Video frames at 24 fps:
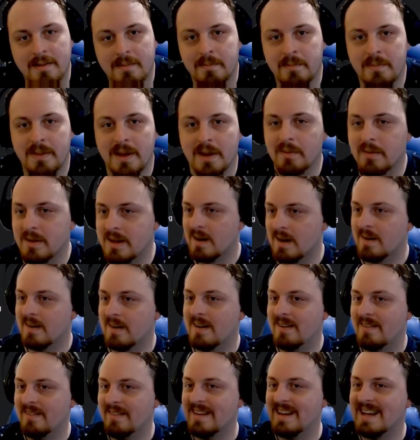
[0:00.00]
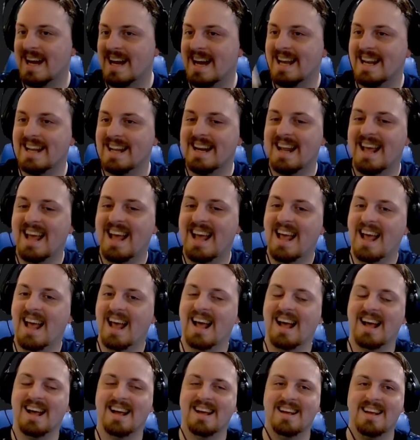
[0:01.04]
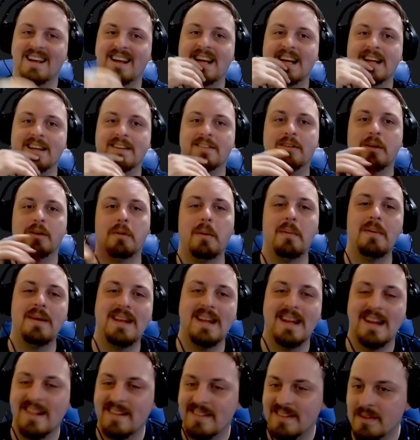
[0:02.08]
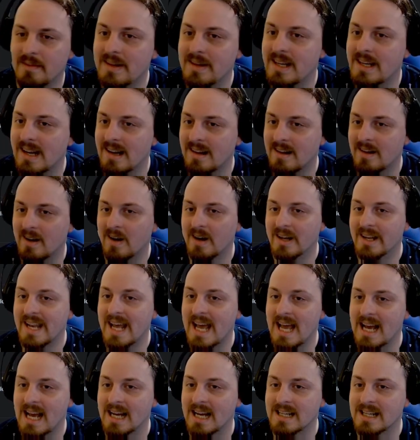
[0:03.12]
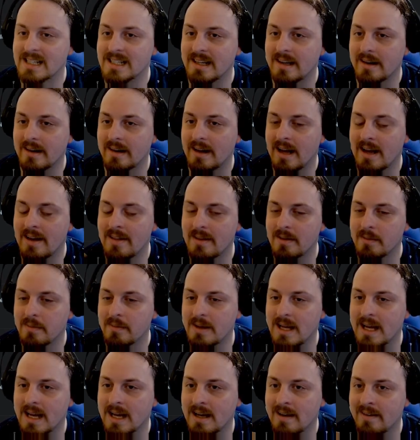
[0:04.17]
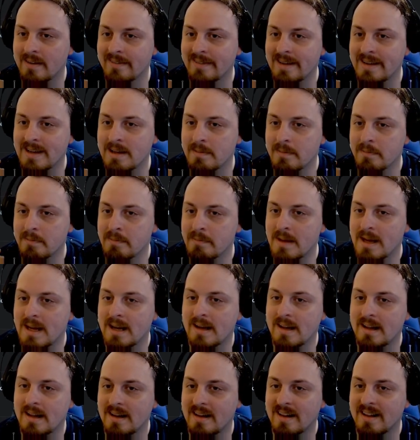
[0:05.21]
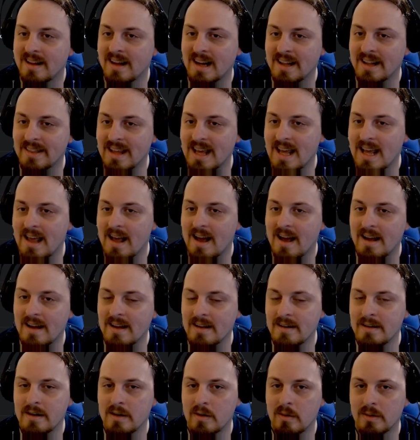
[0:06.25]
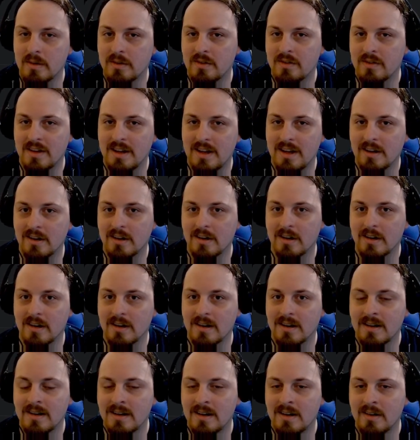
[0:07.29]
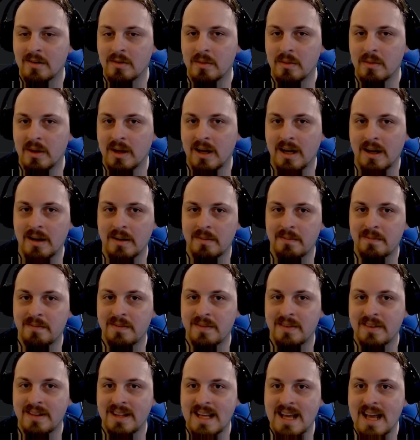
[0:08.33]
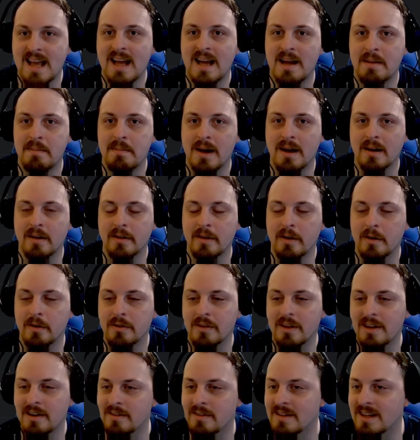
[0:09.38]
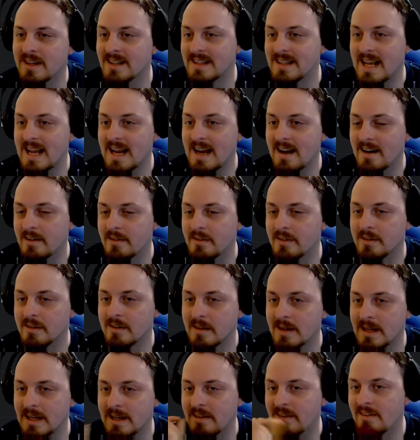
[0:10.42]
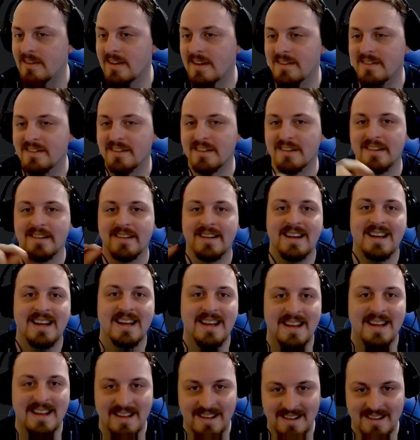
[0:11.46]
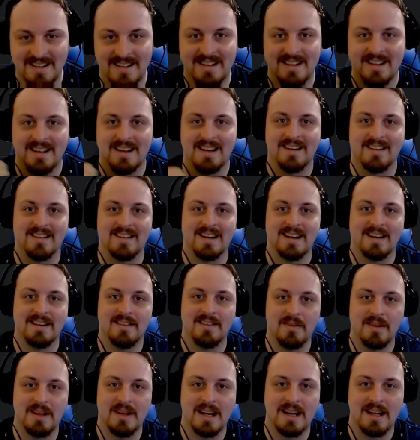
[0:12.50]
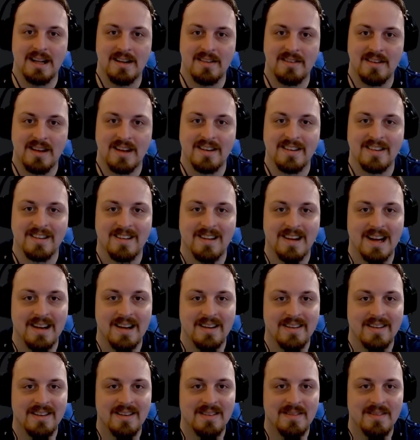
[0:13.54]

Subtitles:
There we go. We got it. So what we did is that we did a call to action, and then we made it the AI know it's secure, because the AI model knows that it's not the answer, it's censored. All right, so we got it. It's underground.